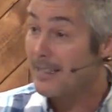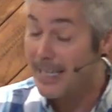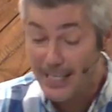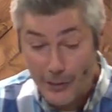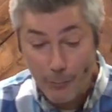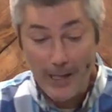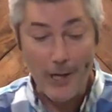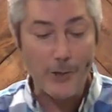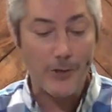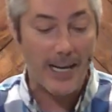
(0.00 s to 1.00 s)
it's
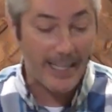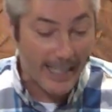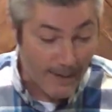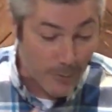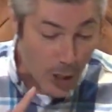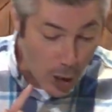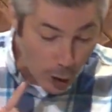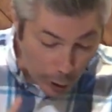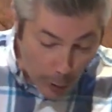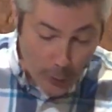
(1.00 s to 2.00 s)
380 times
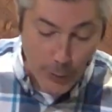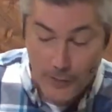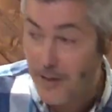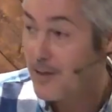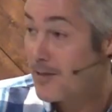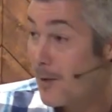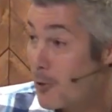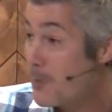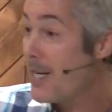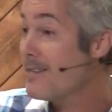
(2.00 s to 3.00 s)
closer than the sun,
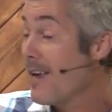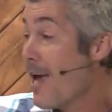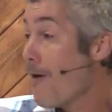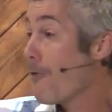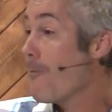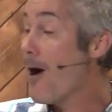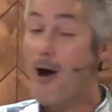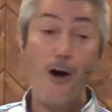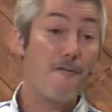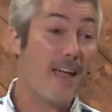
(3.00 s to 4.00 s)
which means from
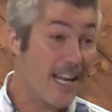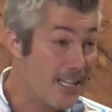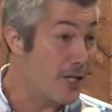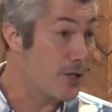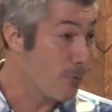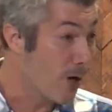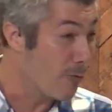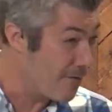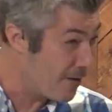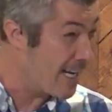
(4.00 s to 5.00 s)
our vantage point,
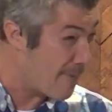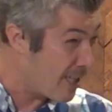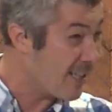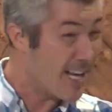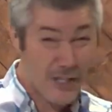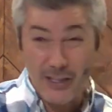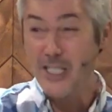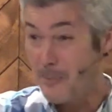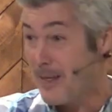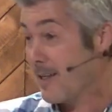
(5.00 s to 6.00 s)
right, phenomenologically
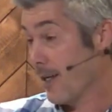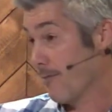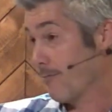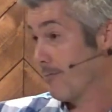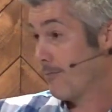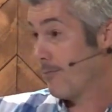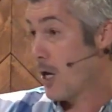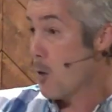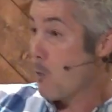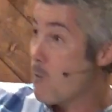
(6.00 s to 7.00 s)
speaking,
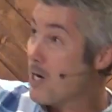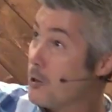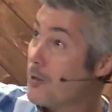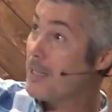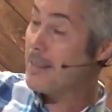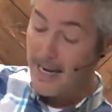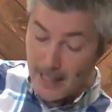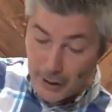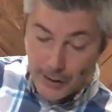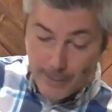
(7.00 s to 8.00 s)
when we look at that
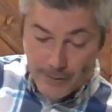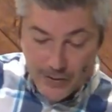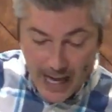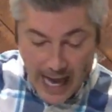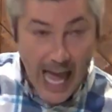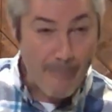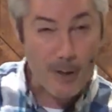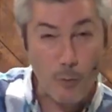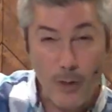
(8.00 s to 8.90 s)
eclipse happen, we